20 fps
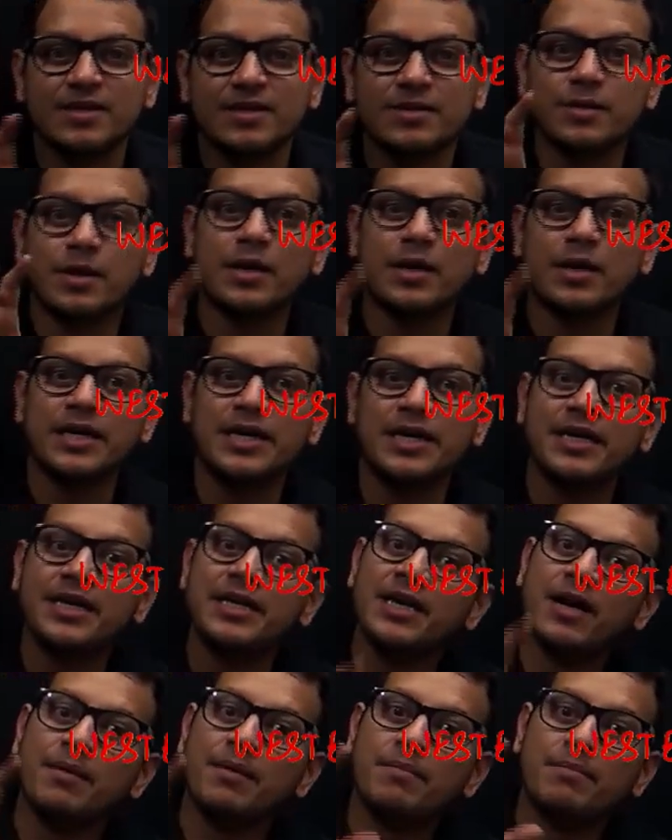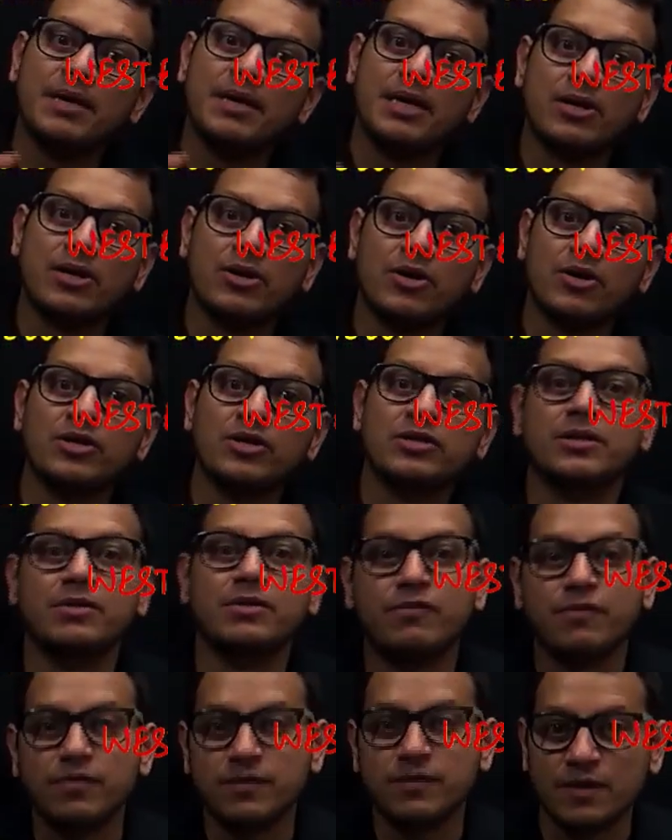India may cause
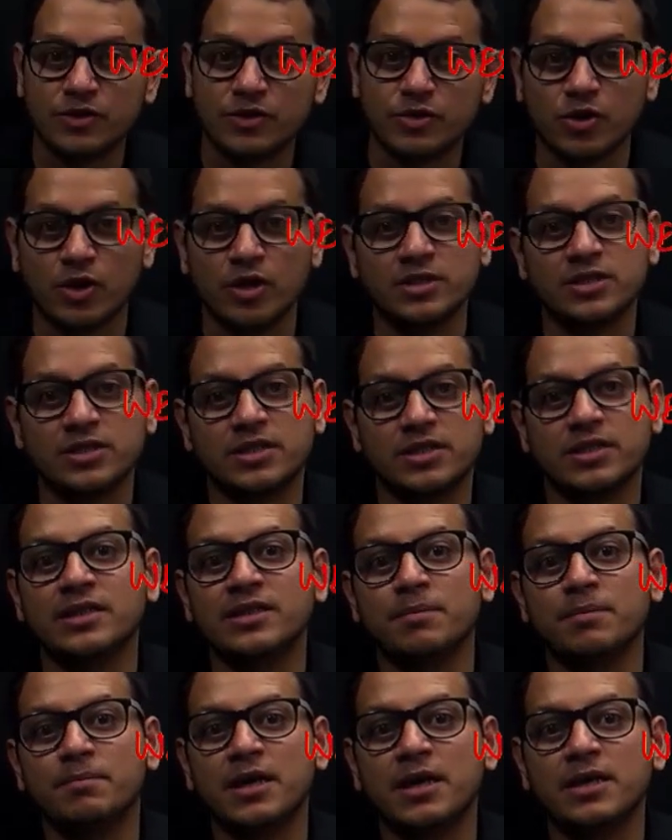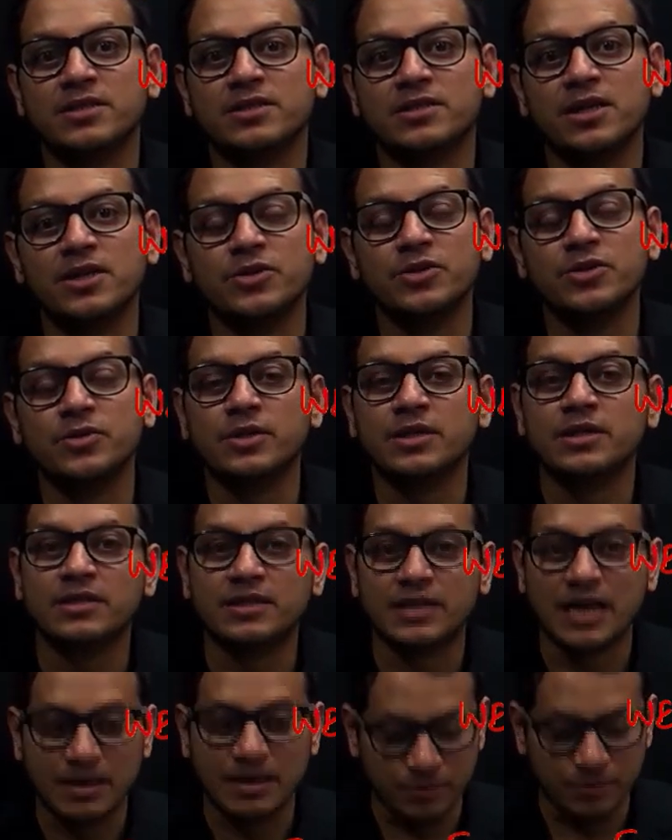droughts in the Pakistan during the
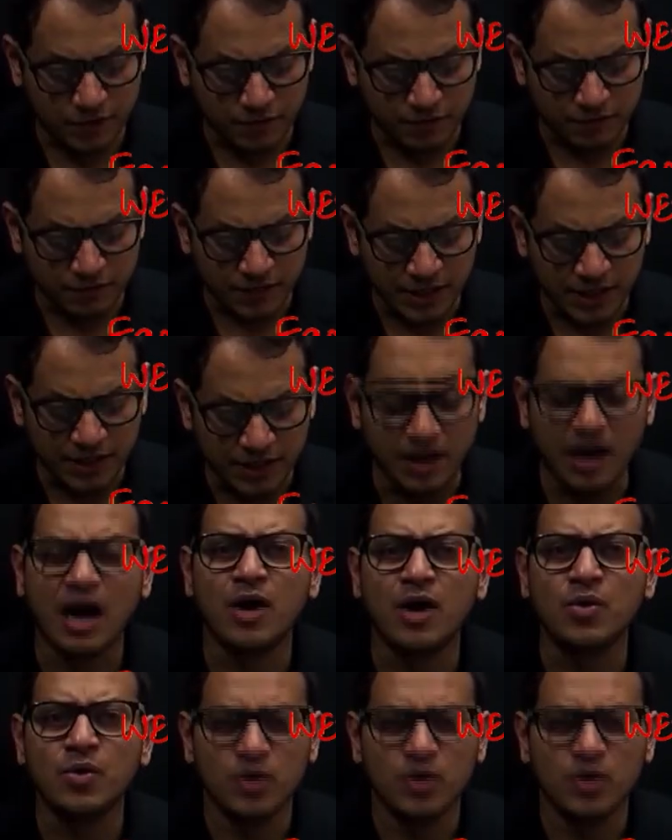times of need. How?